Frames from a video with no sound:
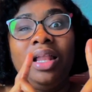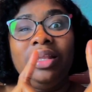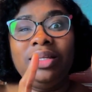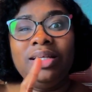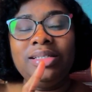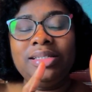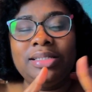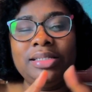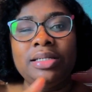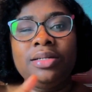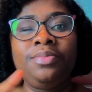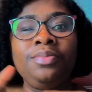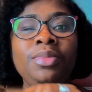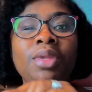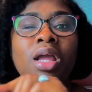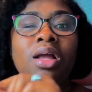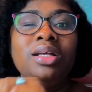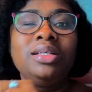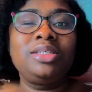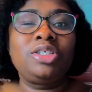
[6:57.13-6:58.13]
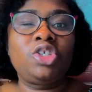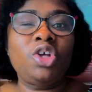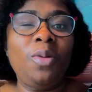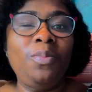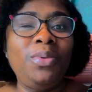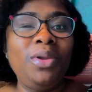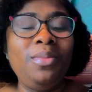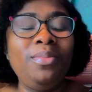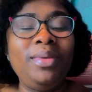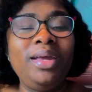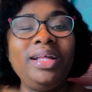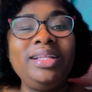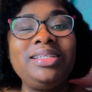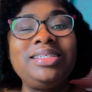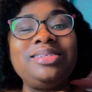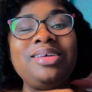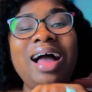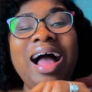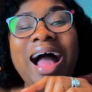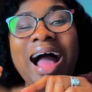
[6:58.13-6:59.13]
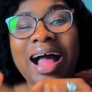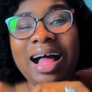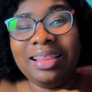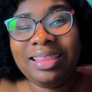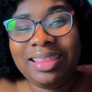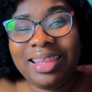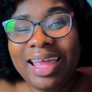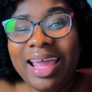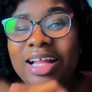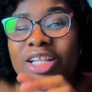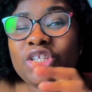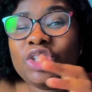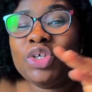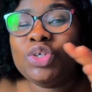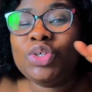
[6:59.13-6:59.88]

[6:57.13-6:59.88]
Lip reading: listen, supplements are there to